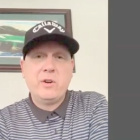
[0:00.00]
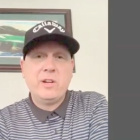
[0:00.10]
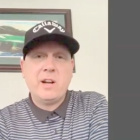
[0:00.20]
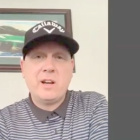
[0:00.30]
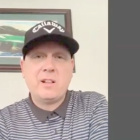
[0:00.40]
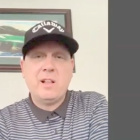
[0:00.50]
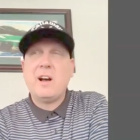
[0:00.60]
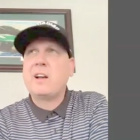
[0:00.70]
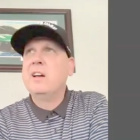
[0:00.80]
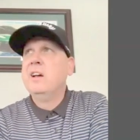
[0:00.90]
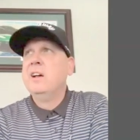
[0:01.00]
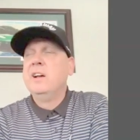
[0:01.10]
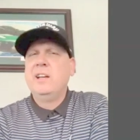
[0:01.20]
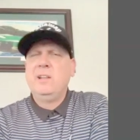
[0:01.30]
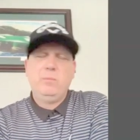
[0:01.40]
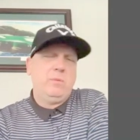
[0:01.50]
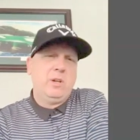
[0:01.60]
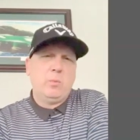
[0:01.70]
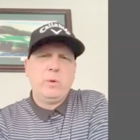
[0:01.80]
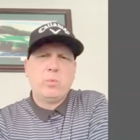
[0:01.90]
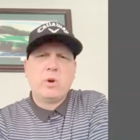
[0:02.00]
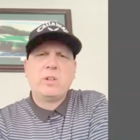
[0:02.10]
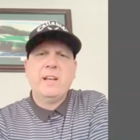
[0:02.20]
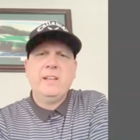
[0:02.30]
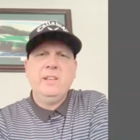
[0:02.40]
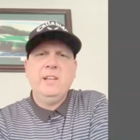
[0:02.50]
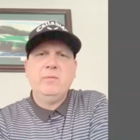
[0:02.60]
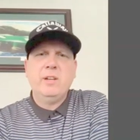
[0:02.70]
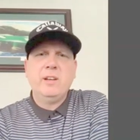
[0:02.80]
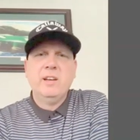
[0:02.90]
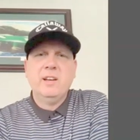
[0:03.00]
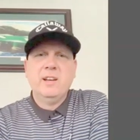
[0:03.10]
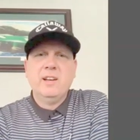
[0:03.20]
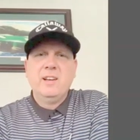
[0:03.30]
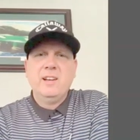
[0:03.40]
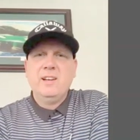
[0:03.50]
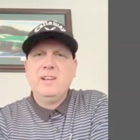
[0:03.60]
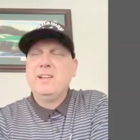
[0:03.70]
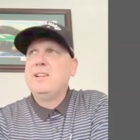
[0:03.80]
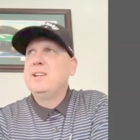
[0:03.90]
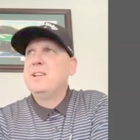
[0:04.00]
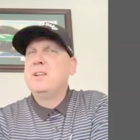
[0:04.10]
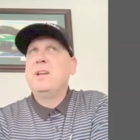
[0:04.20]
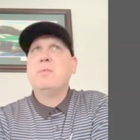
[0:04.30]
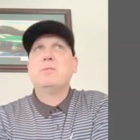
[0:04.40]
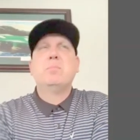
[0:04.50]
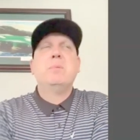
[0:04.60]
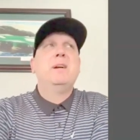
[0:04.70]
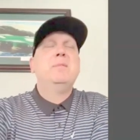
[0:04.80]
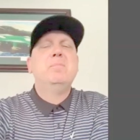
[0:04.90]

9 o'clock. And, we'd work late in the evening. And that was a big,